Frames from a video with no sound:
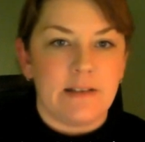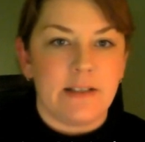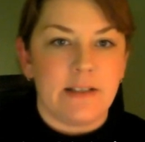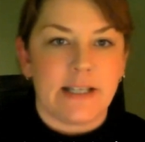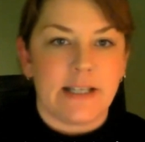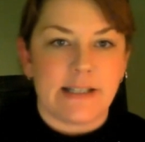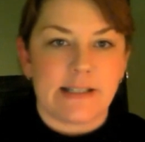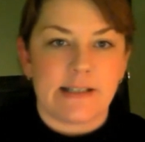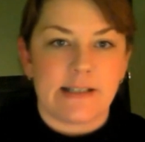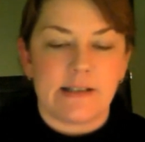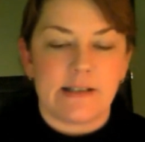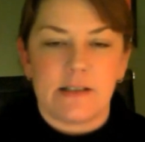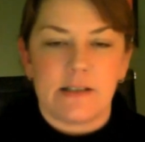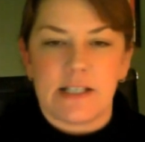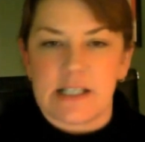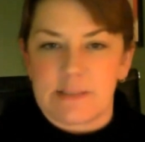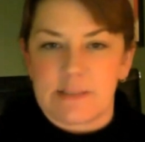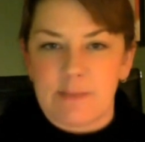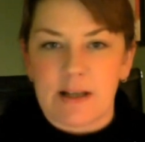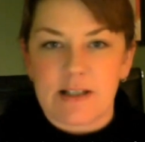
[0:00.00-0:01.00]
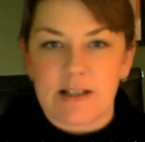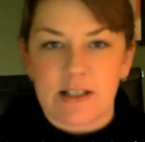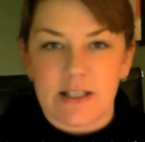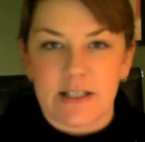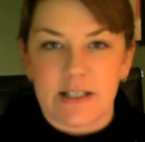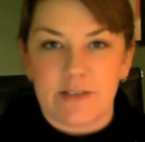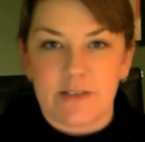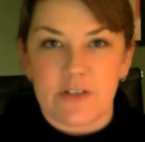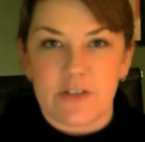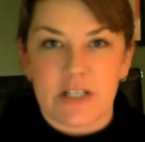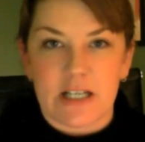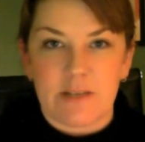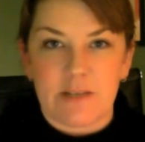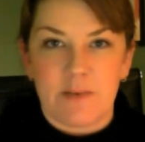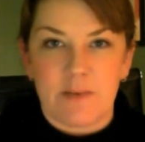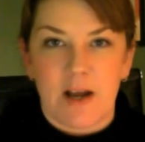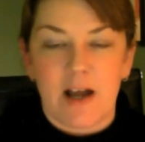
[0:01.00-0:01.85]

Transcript: this dismantling of stigma.